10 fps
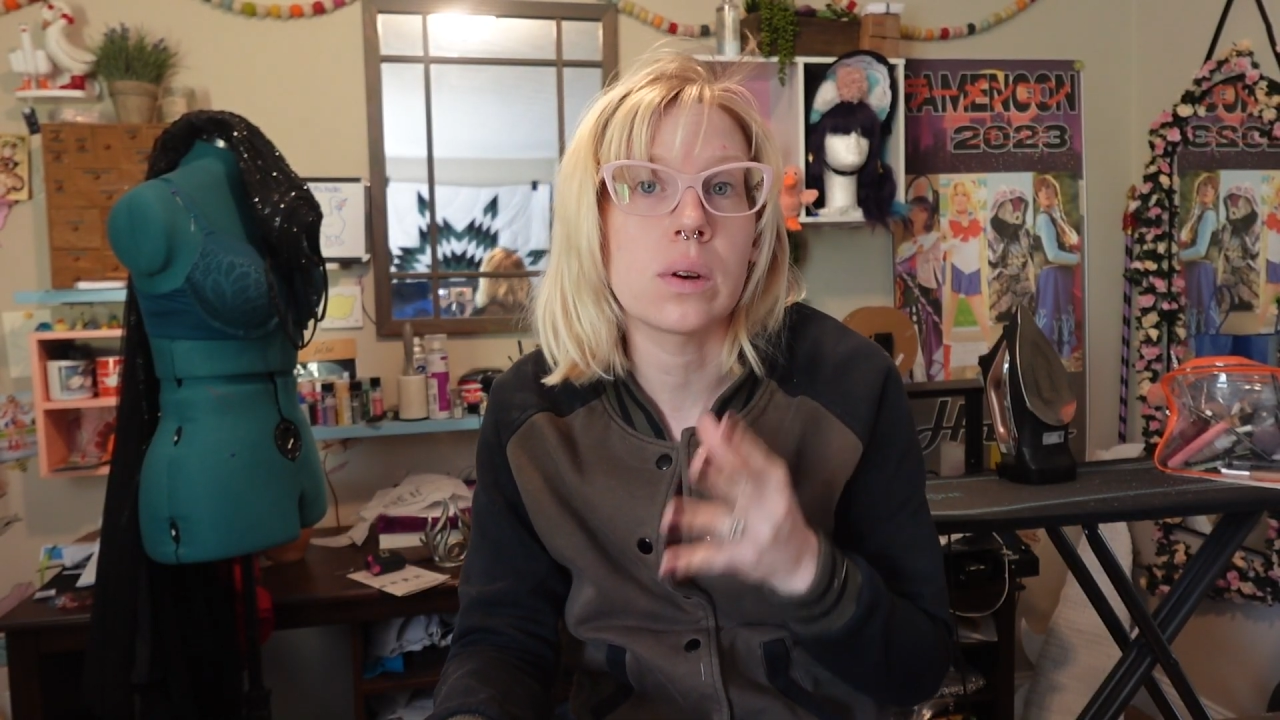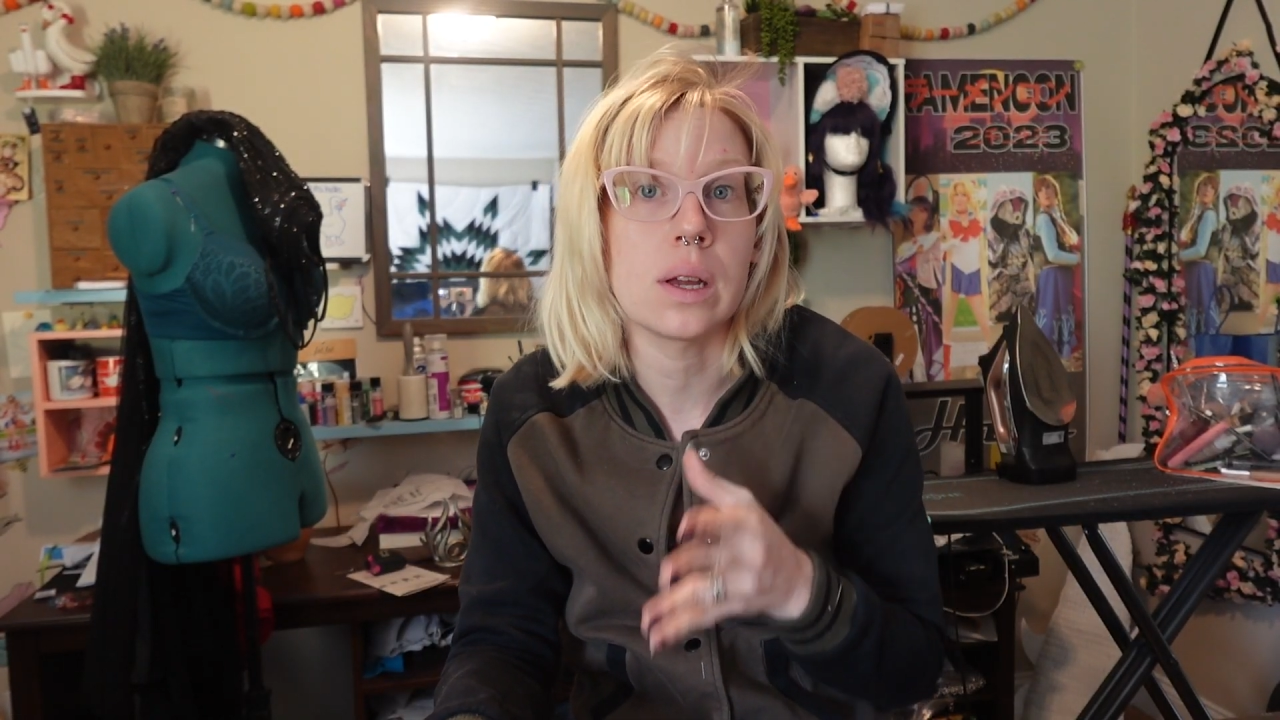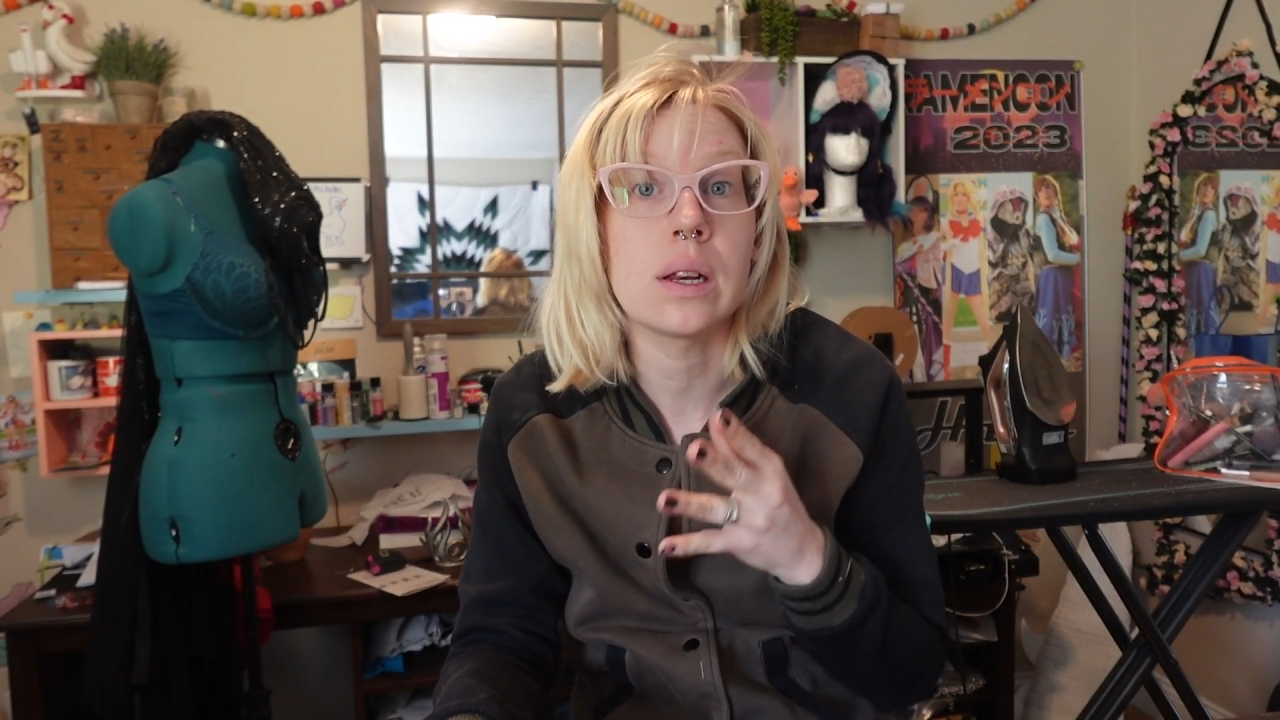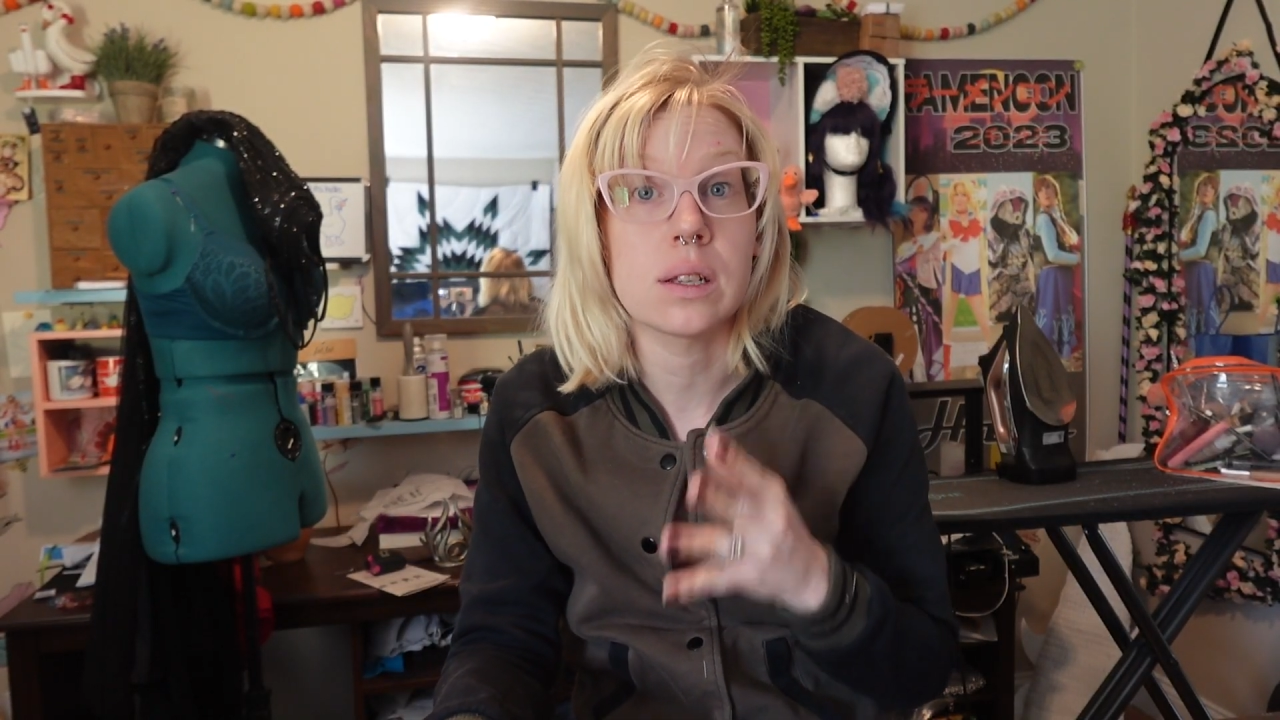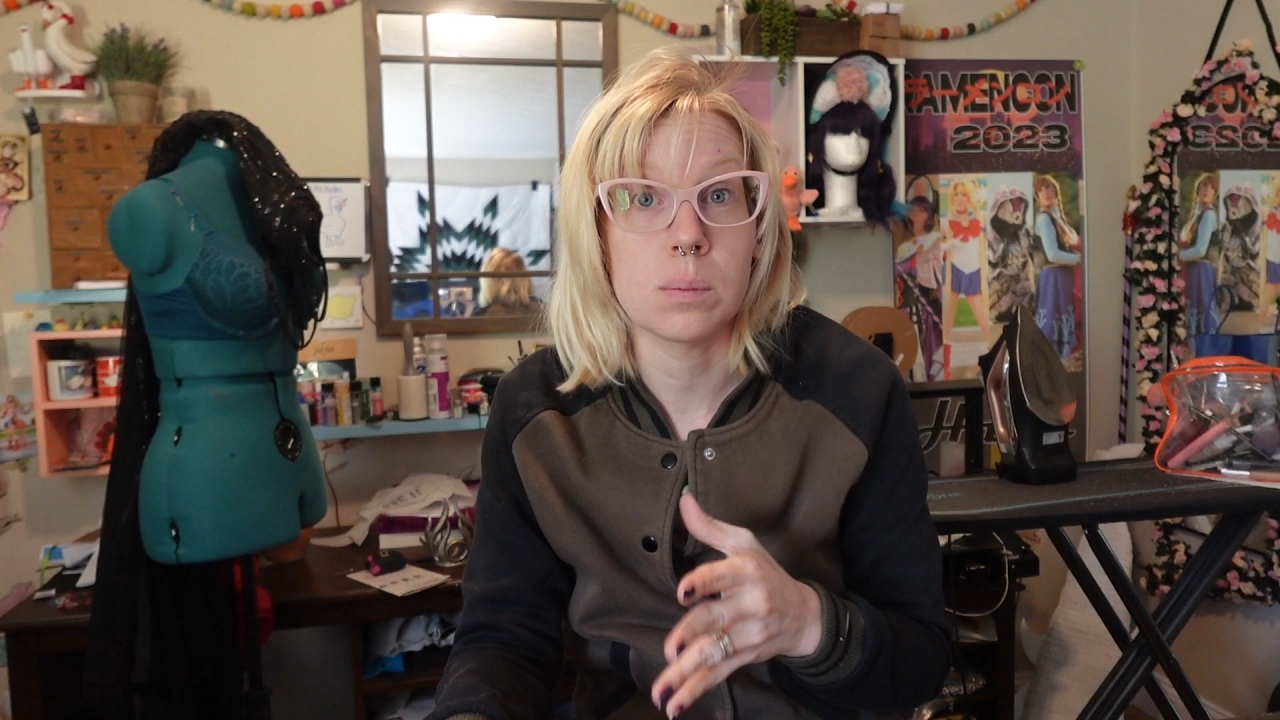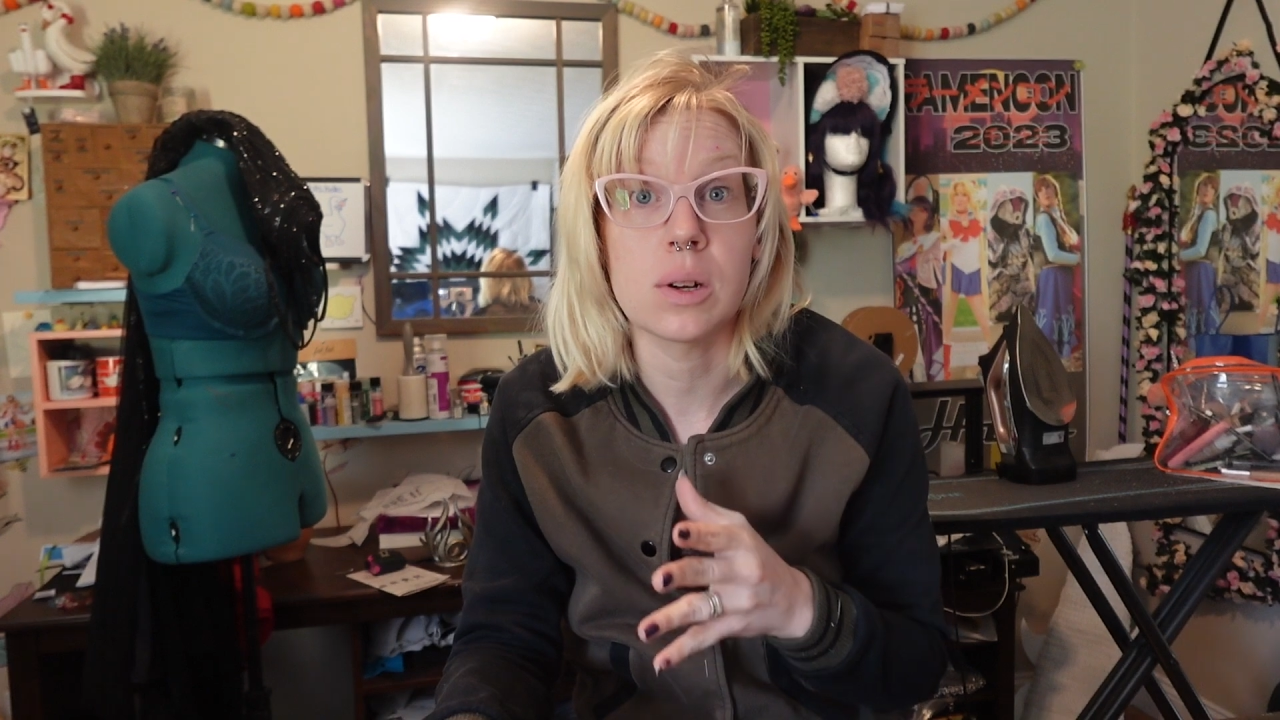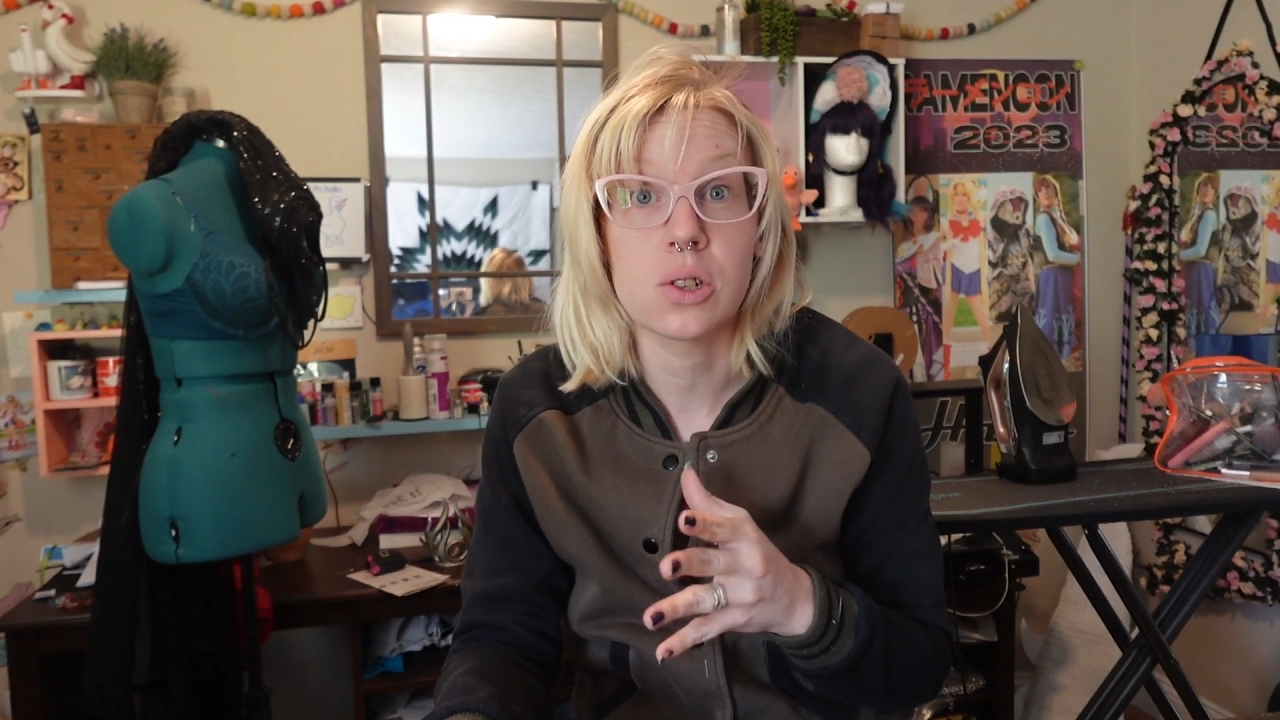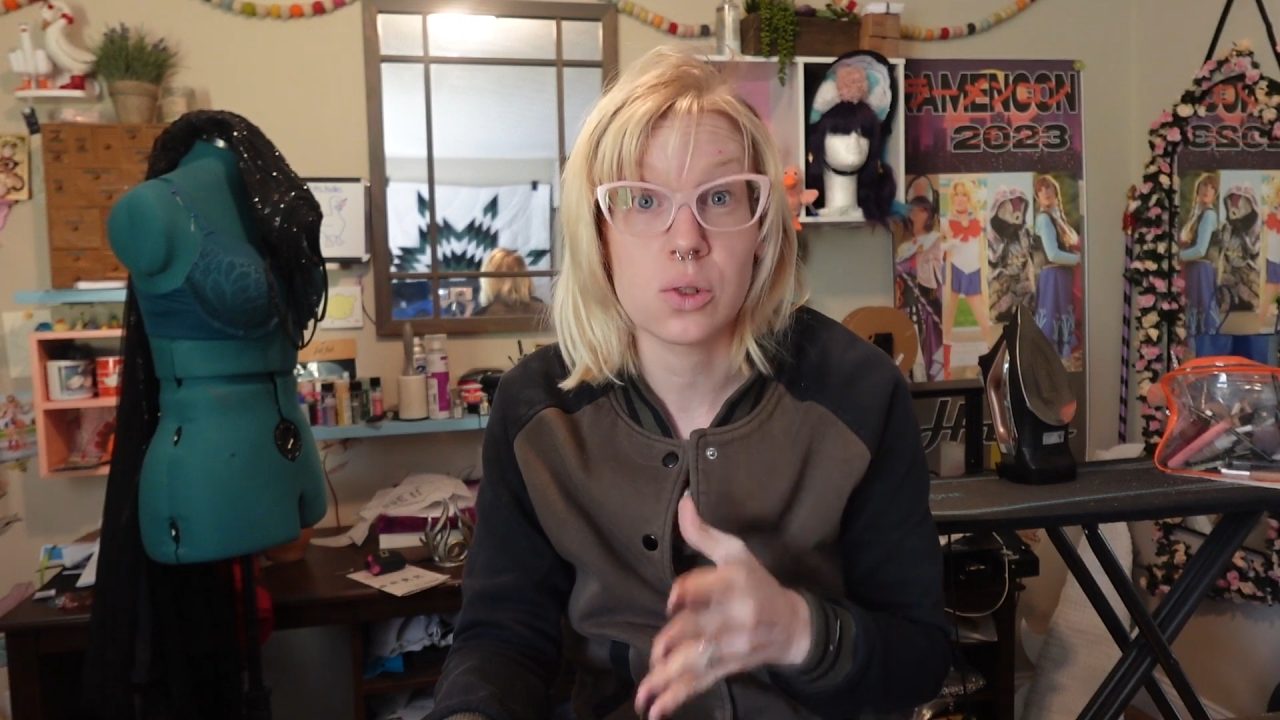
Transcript: need as much